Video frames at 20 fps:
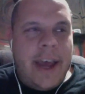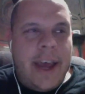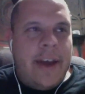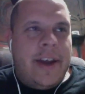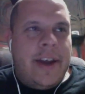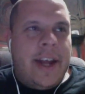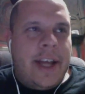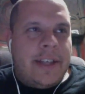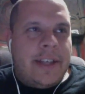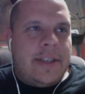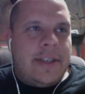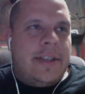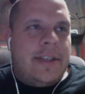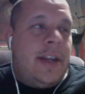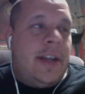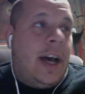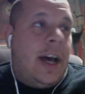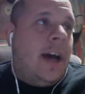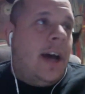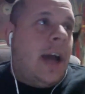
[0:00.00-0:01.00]
And there's
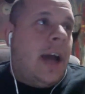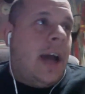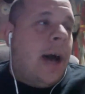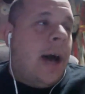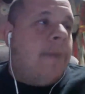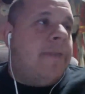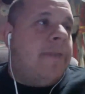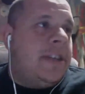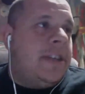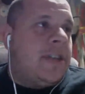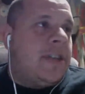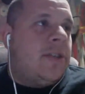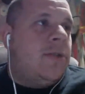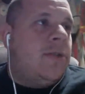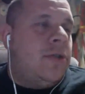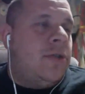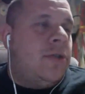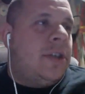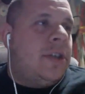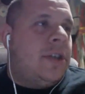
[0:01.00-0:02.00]
an obvious
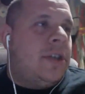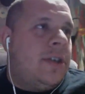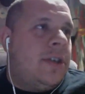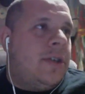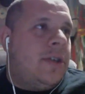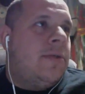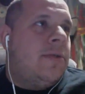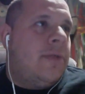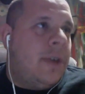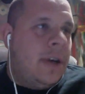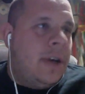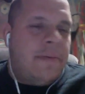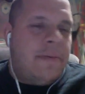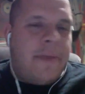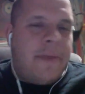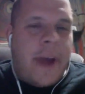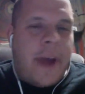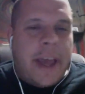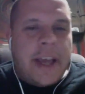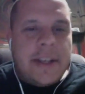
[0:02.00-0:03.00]
allusion to
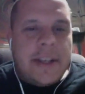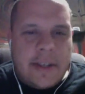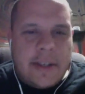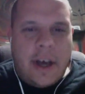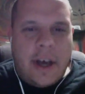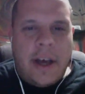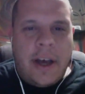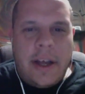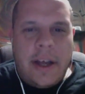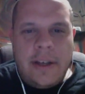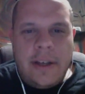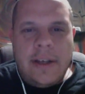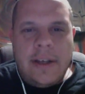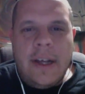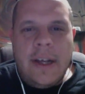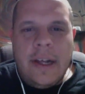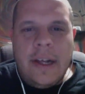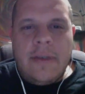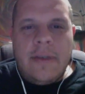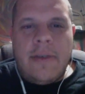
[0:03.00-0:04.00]
Frankenstein,
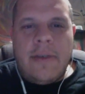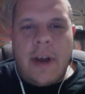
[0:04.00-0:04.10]
right?